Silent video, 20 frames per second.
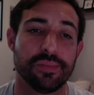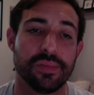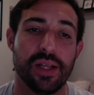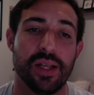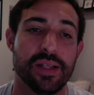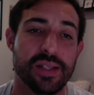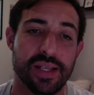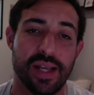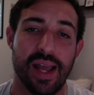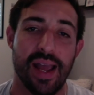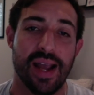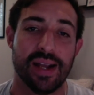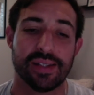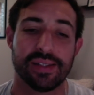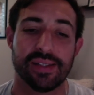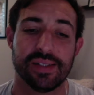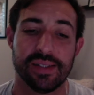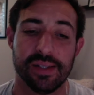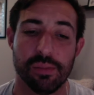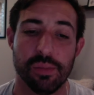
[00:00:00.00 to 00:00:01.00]
tend to act
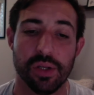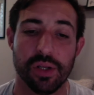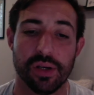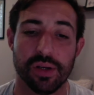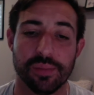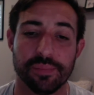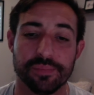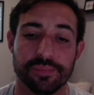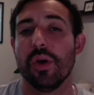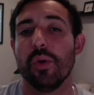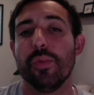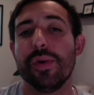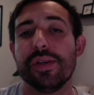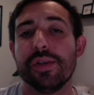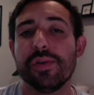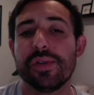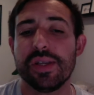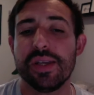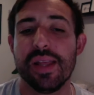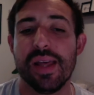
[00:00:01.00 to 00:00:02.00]
similar. We do
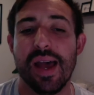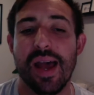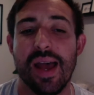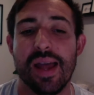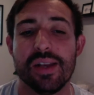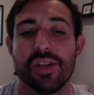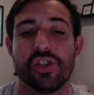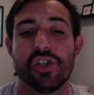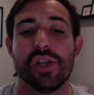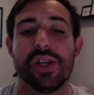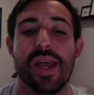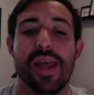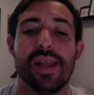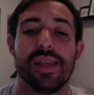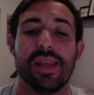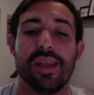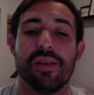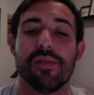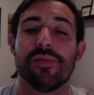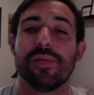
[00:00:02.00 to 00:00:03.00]
see that genetic
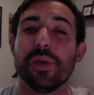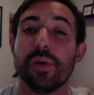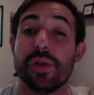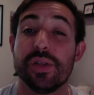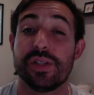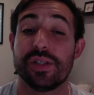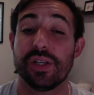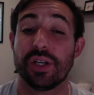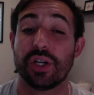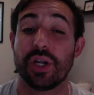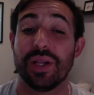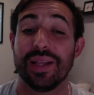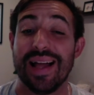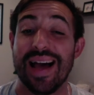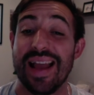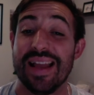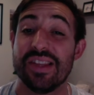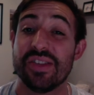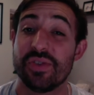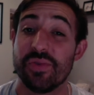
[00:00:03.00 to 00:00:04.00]
influence
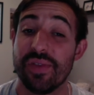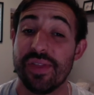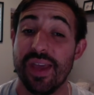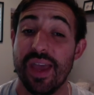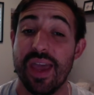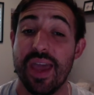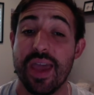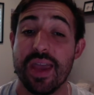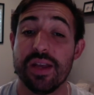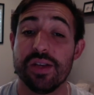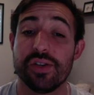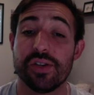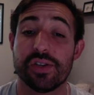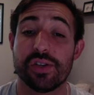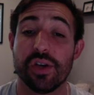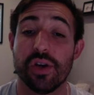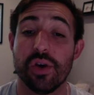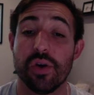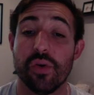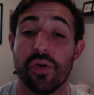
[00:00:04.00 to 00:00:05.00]
declines with age,
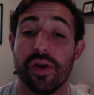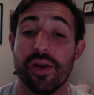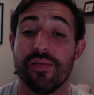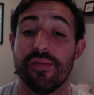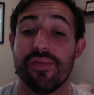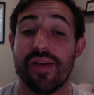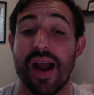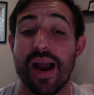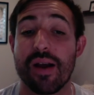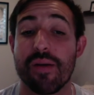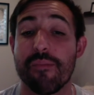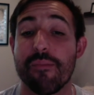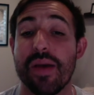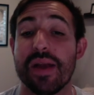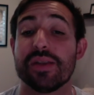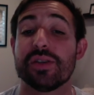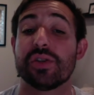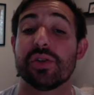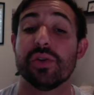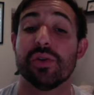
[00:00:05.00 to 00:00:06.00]
so
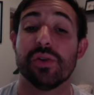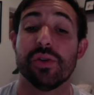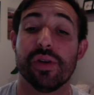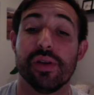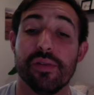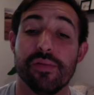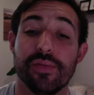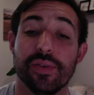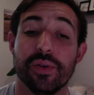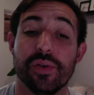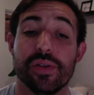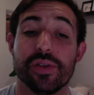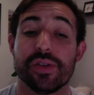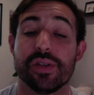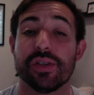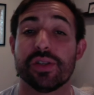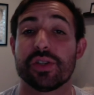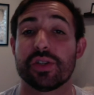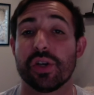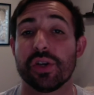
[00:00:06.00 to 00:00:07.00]
environmental
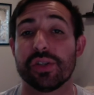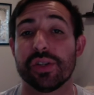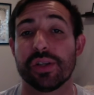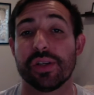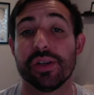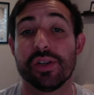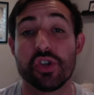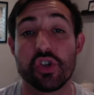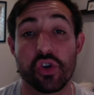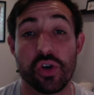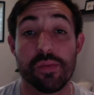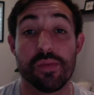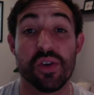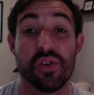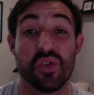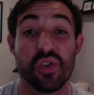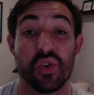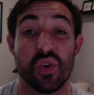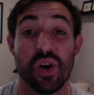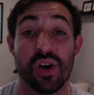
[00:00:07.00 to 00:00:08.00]
influences start to
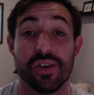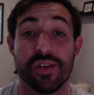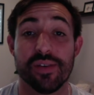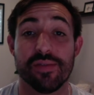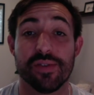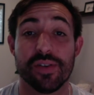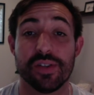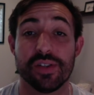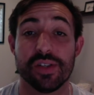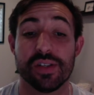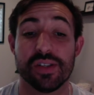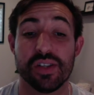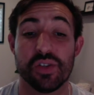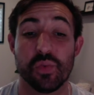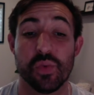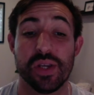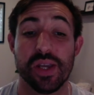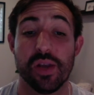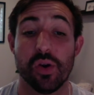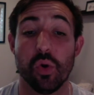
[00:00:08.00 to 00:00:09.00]
contribute to our differences as
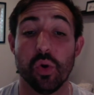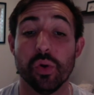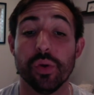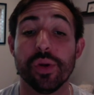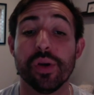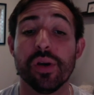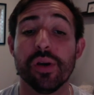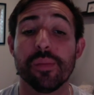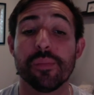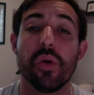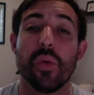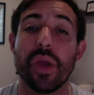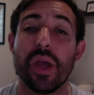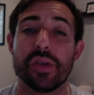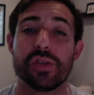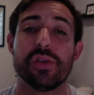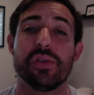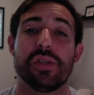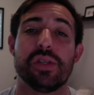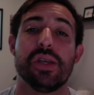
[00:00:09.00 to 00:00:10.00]
we get older. We
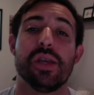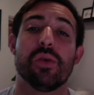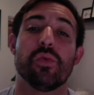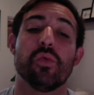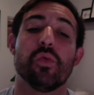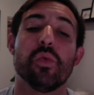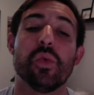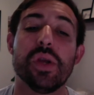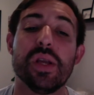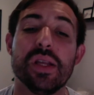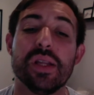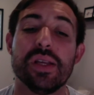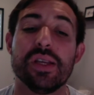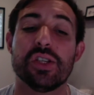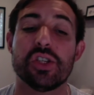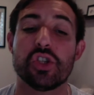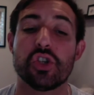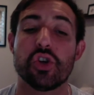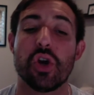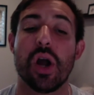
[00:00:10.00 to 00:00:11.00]
also see a really
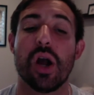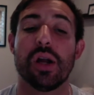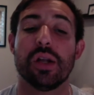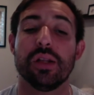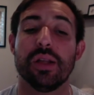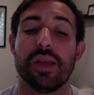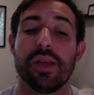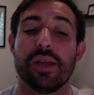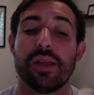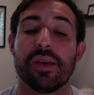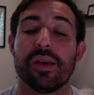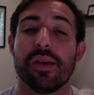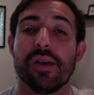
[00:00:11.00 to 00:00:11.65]
strong link